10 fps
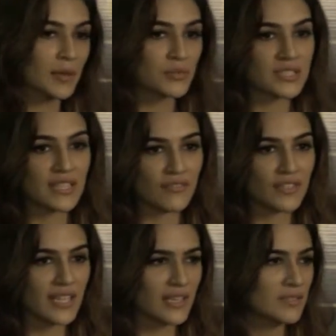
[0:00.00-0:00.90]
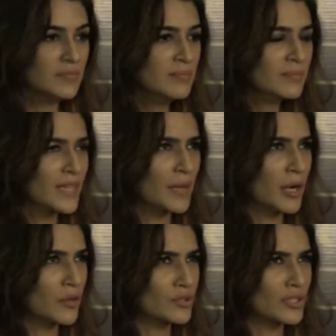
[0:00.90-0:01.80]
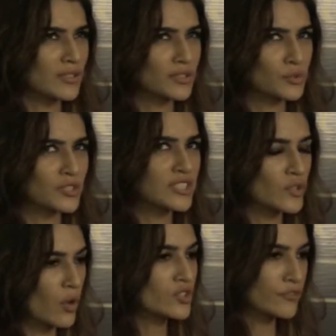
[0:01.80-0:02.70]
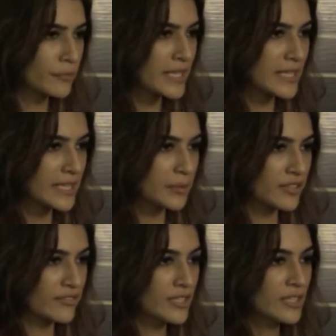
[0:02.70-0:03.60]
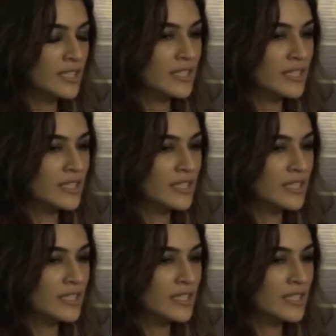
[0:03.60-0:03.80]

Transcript: I'm just left with like about 2-3 songs of Bareli Ki Barfi.